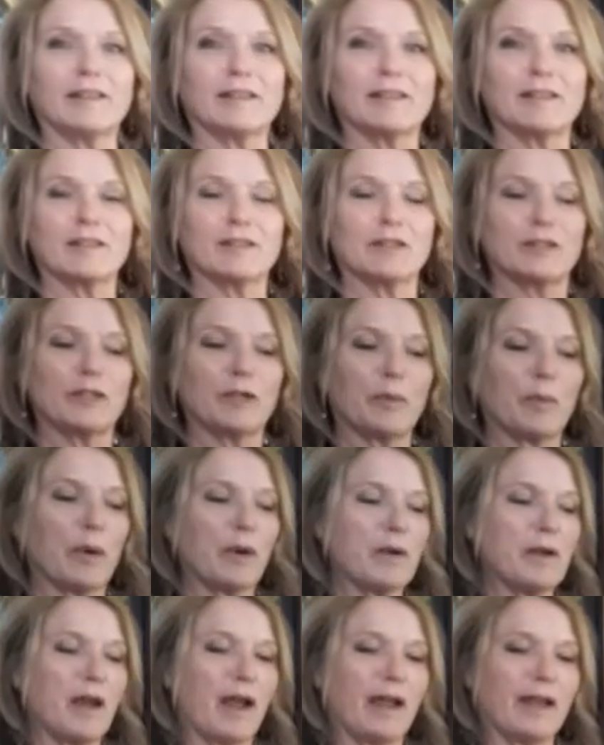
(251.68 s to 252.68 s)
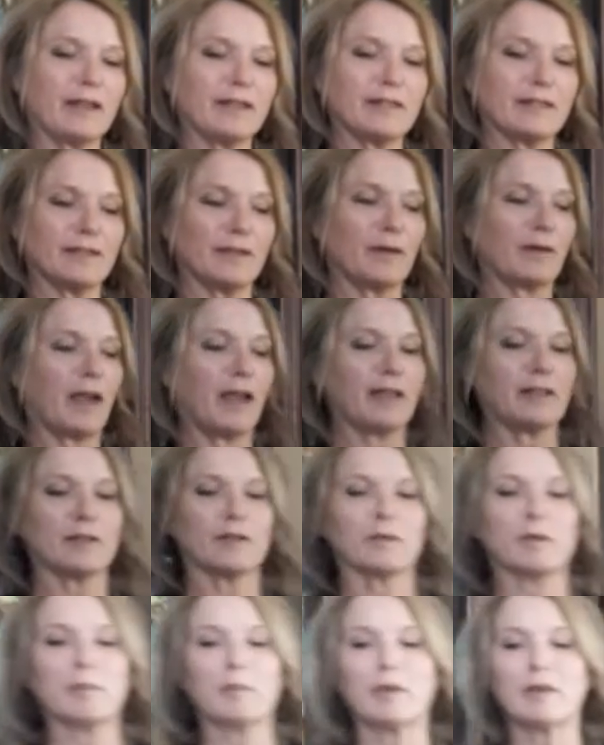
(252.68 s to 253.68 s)
Super nice. Okay, so
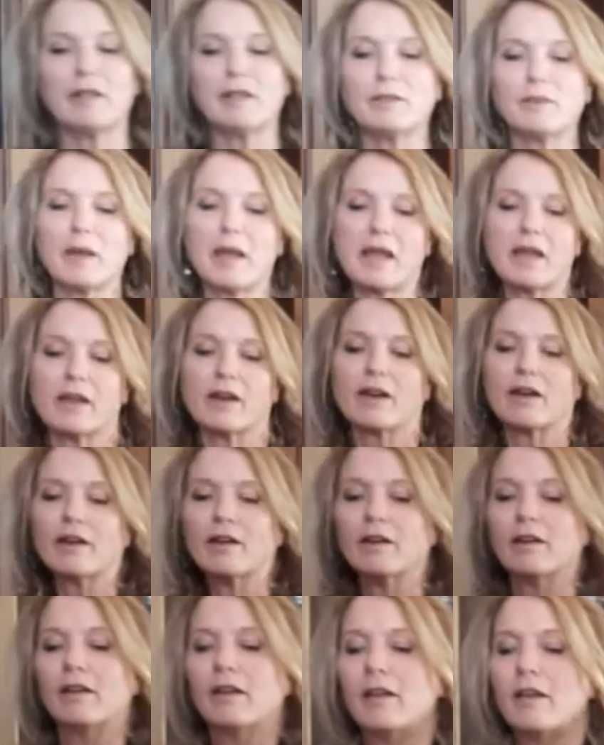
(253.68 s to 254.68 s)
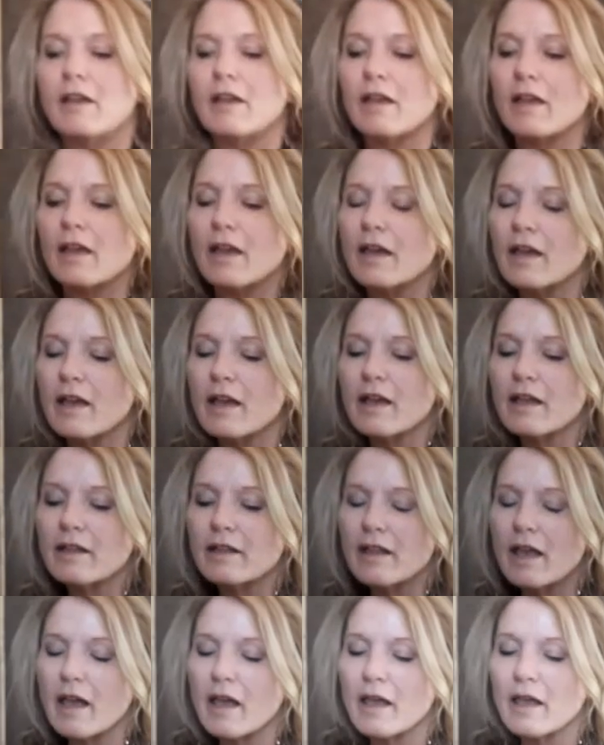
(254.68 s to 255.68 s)
I'm gonna put these right here. And
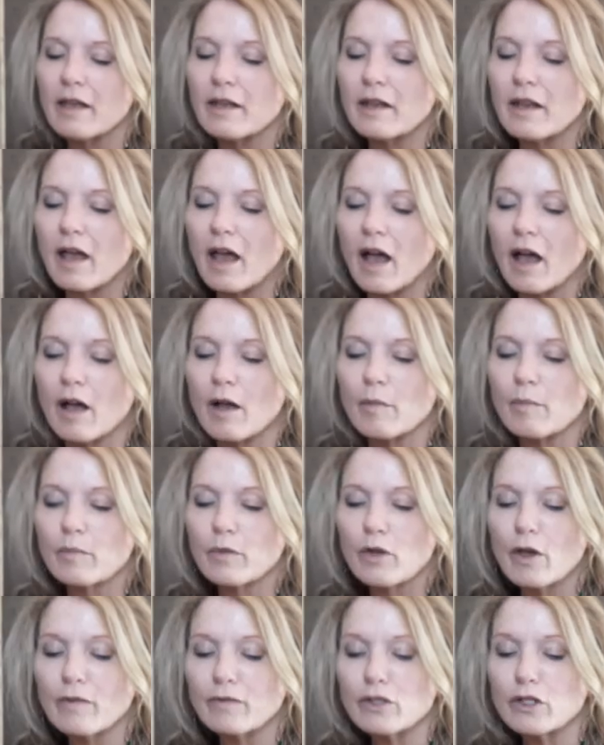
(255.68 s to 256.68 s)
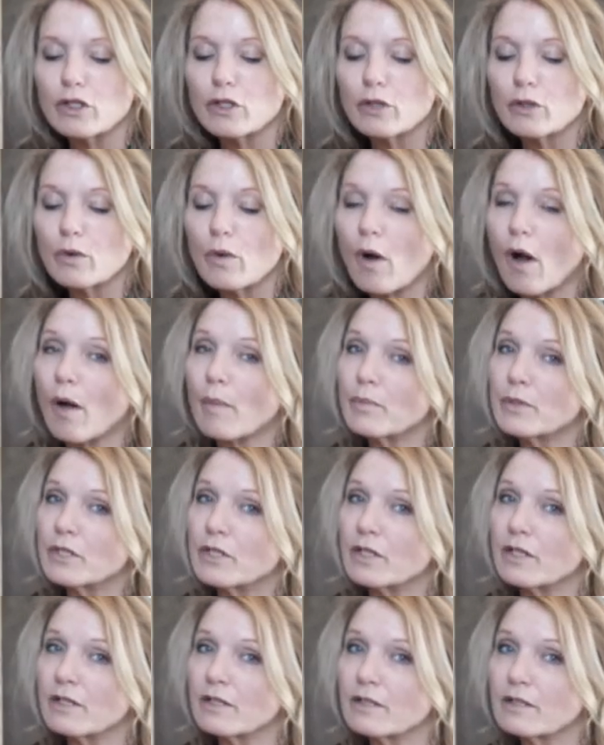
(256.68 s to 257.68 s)
then you have two
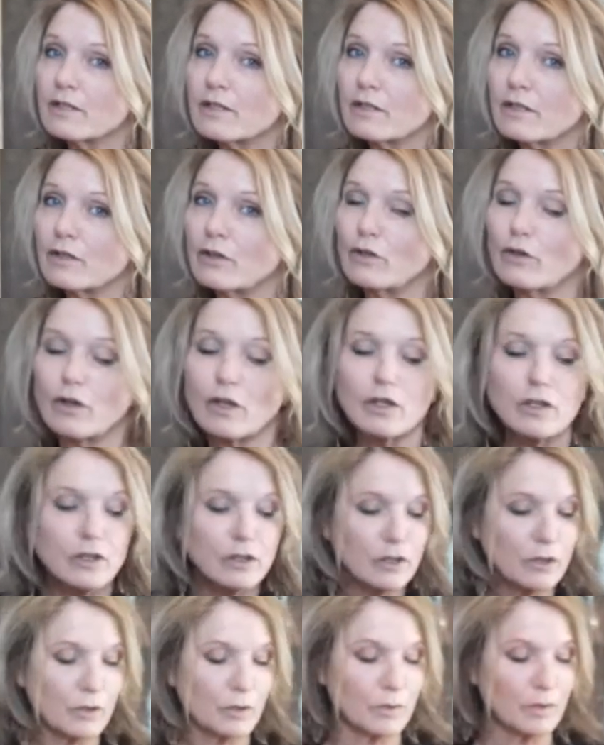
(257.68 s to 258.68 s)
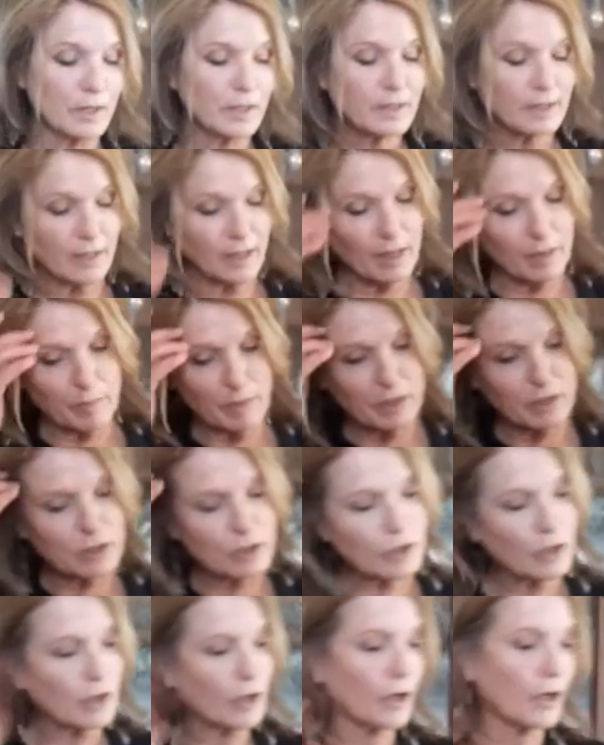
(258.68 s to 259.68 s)
options. You can do the cinnamon
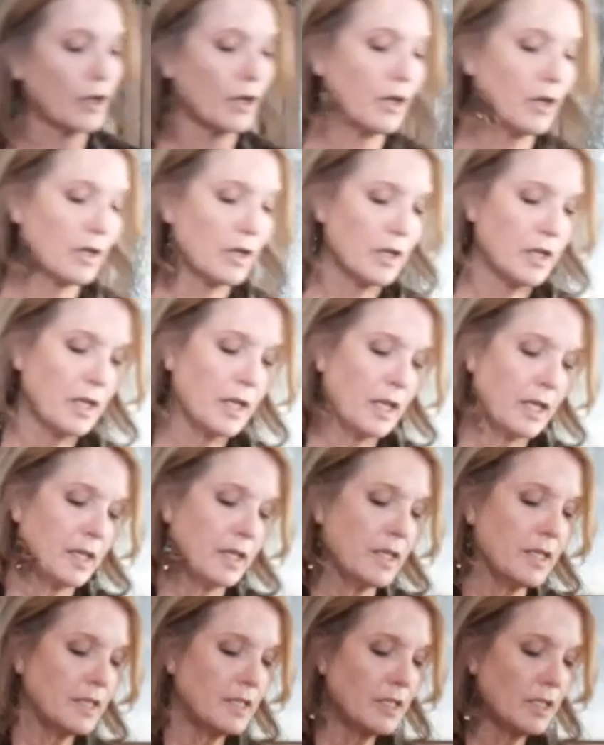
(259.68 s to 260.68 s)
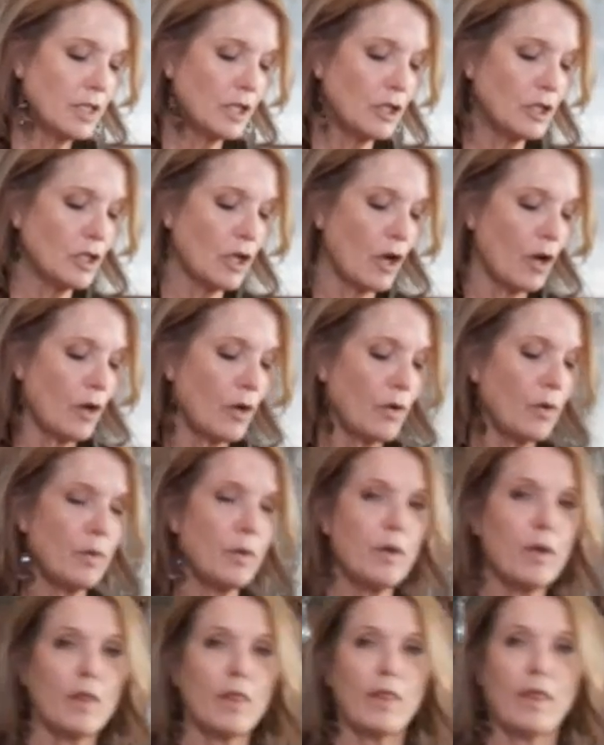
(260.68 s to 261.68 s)
sugar. This is the
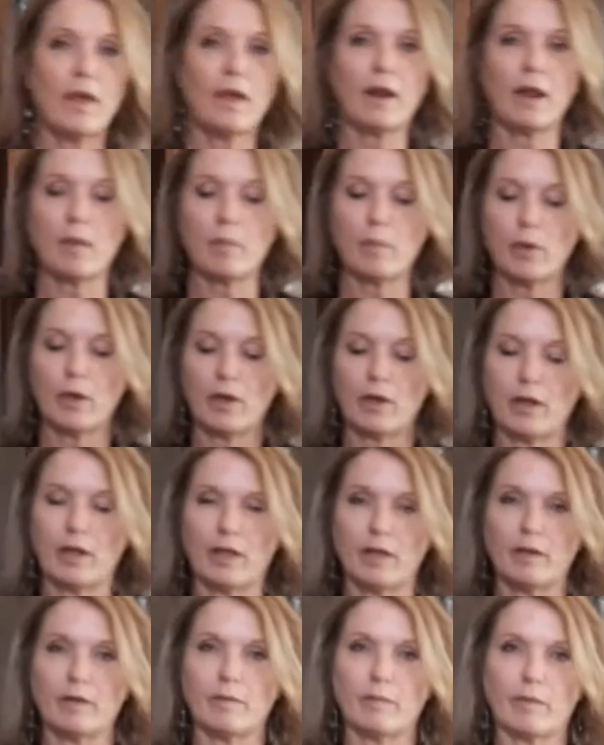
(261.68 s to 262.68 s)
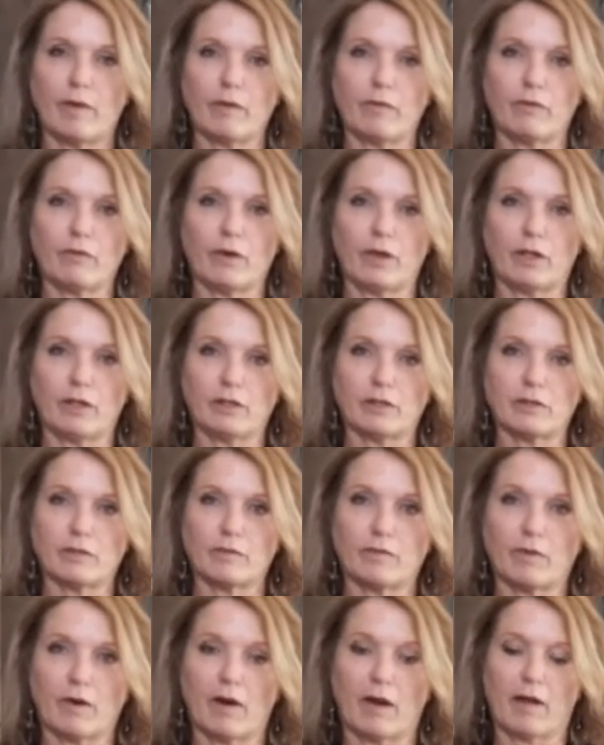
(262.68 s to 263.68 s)
dough that I put in my fridge
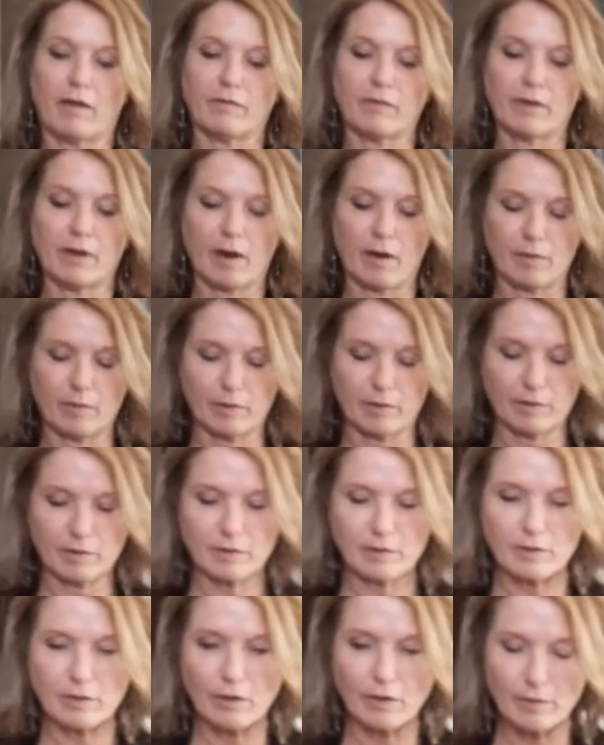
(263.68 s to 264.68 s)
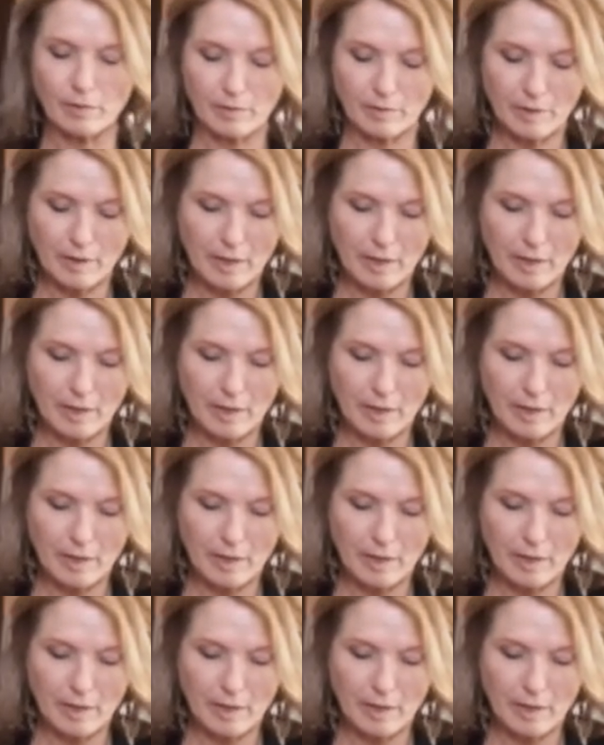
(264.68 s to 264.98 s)
for half an hour. So